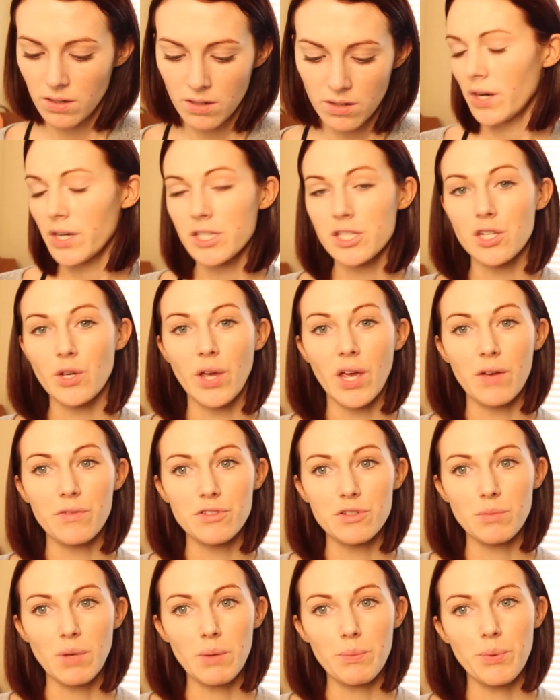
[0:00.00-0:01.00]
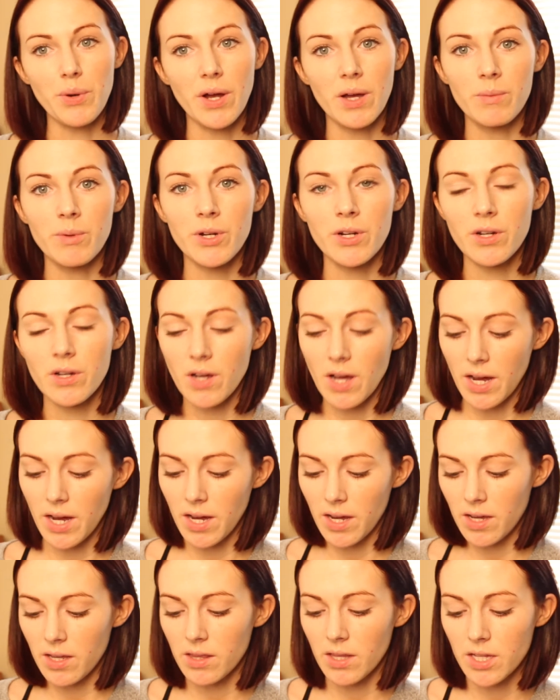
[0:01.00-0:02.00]
Alright, so after my primer,
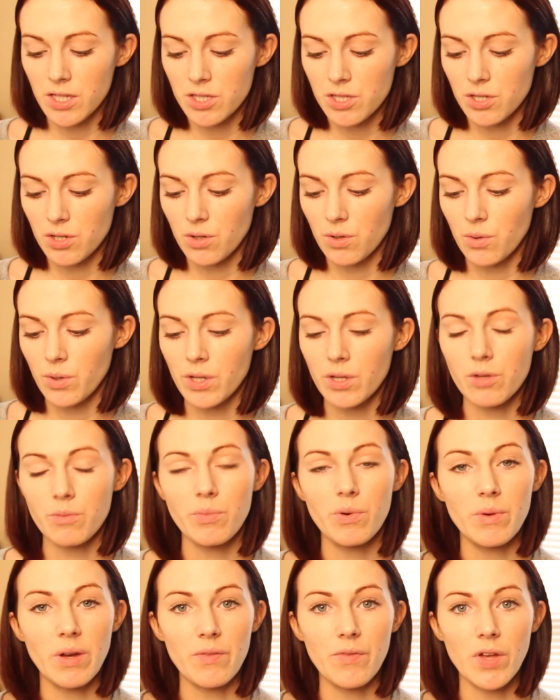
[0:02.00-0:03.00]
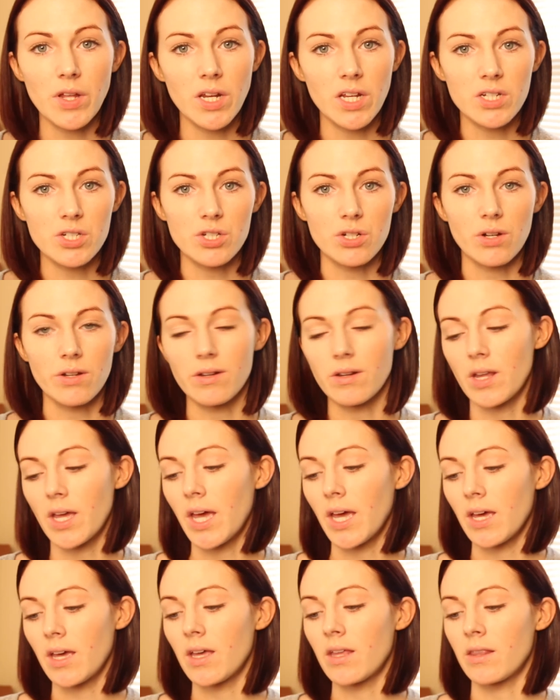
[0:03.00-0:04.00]
I like to put my foundation on.
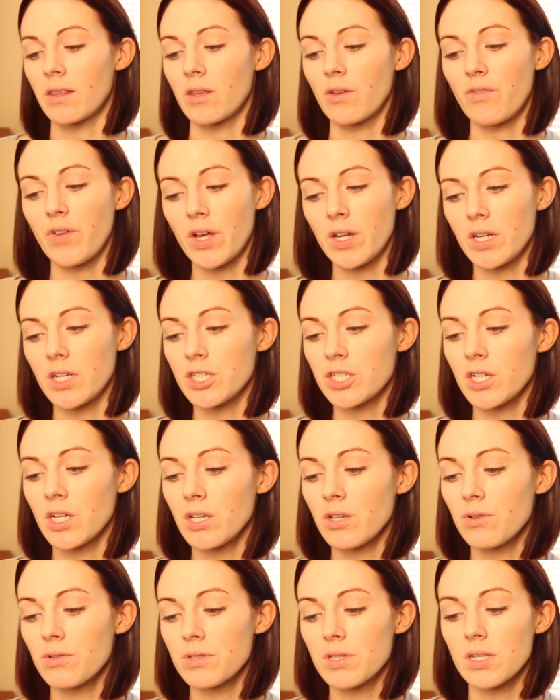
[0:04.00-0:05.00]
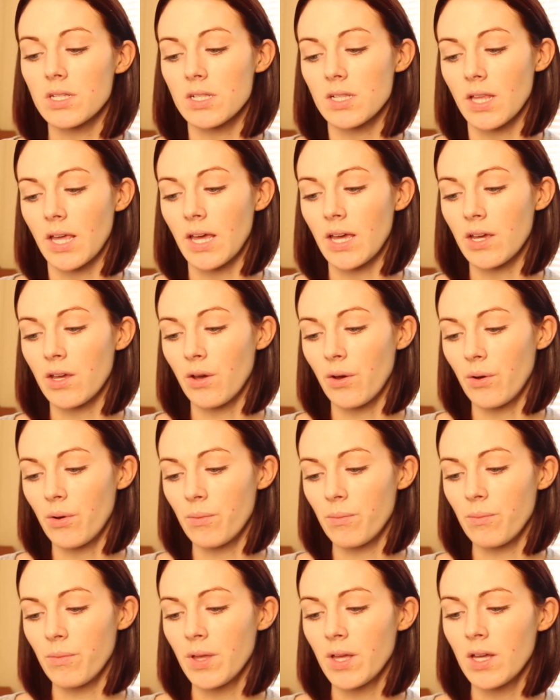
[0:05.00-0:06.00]
And the foundation I use is
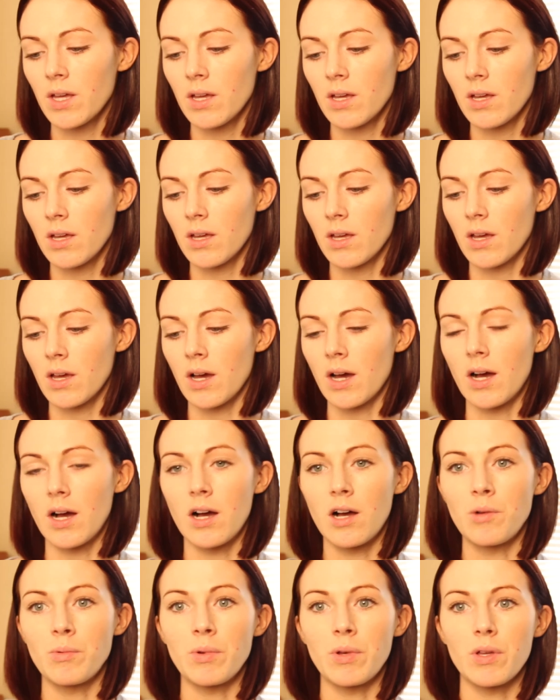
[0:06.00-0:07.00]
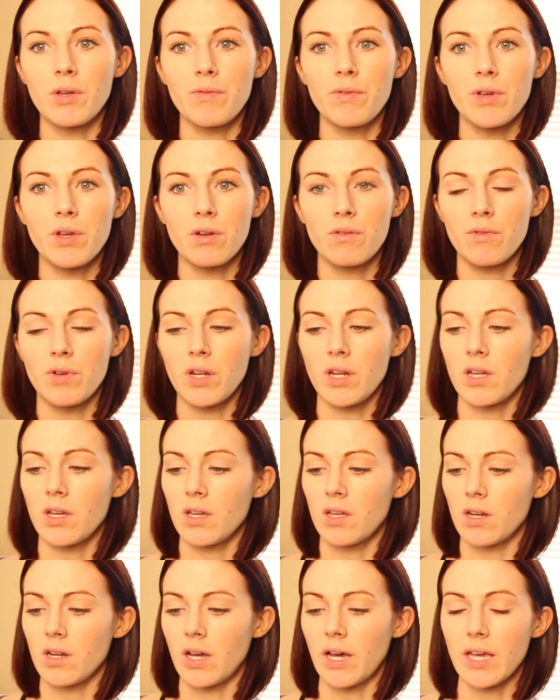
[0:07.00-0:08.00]
Lancome. If you can read
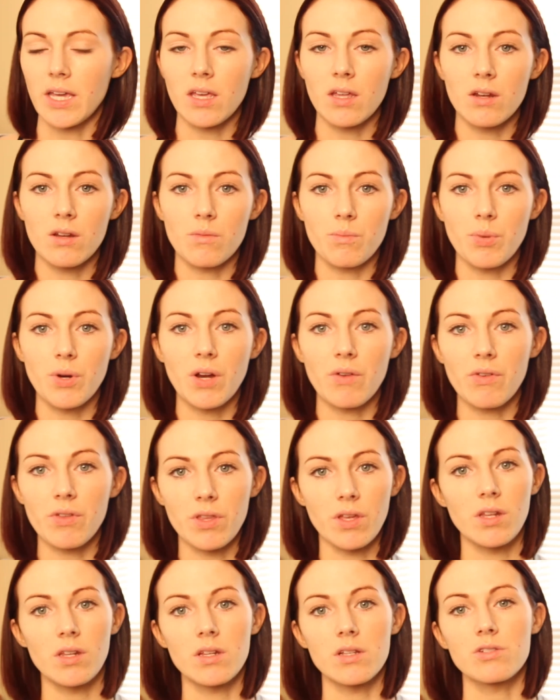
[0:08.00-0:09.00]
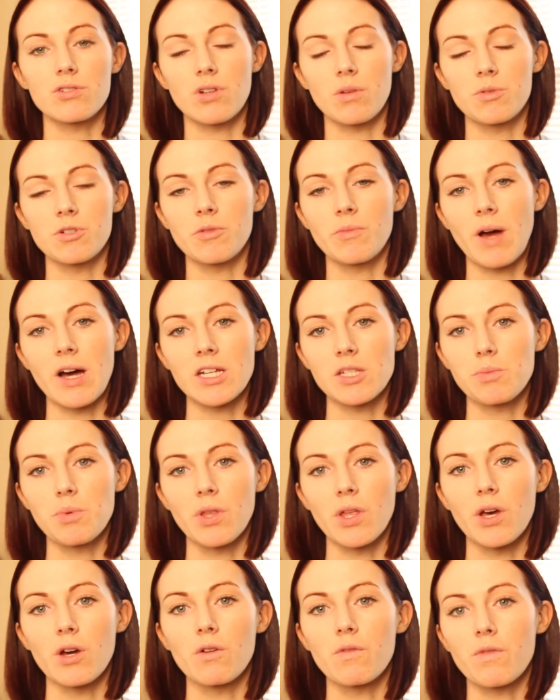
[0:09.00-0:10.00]
it, I can put everything in the description box
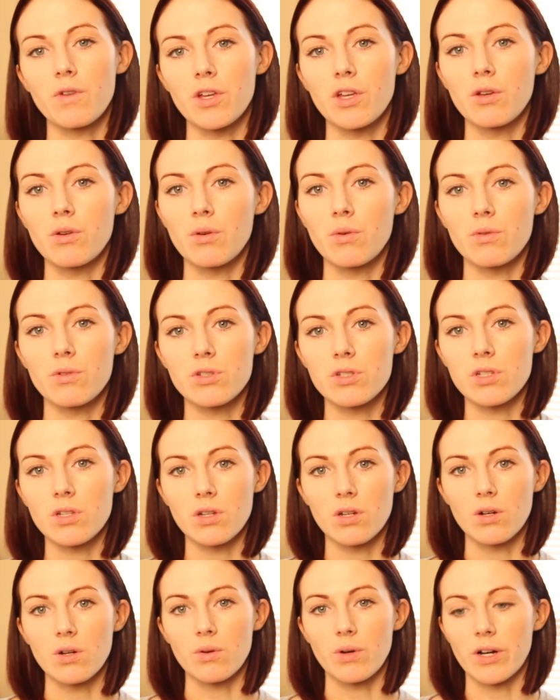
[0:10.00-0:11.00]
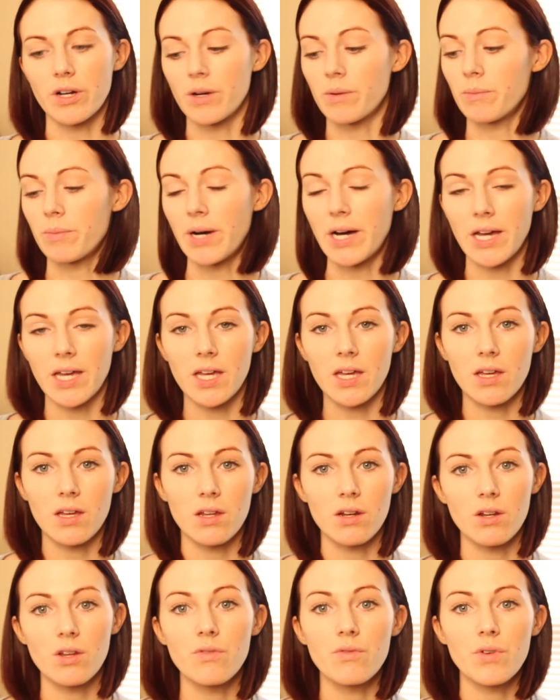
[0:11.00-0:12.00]
below for you to buy
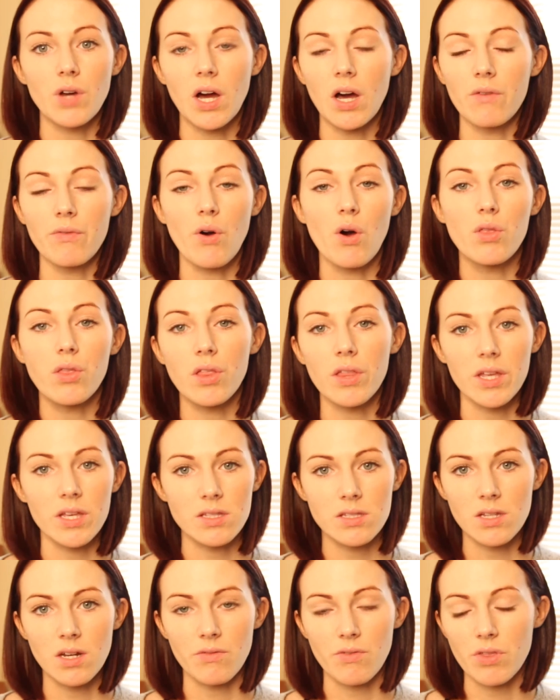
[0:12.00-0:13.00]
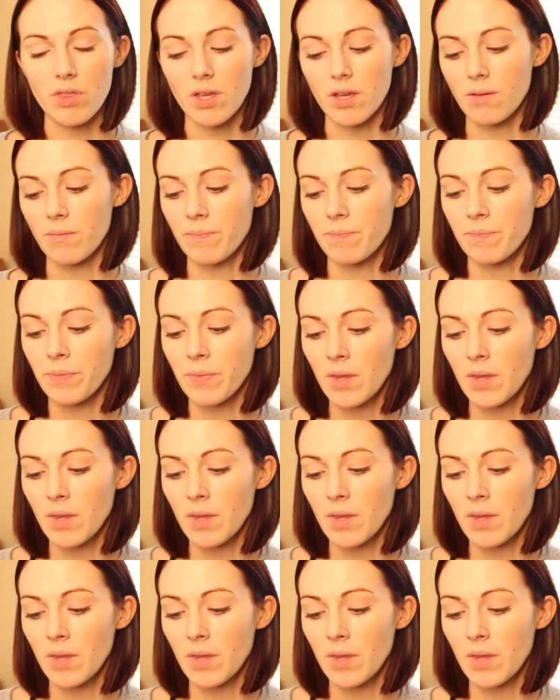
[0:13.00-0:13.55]
it. I'll have all the links and everything.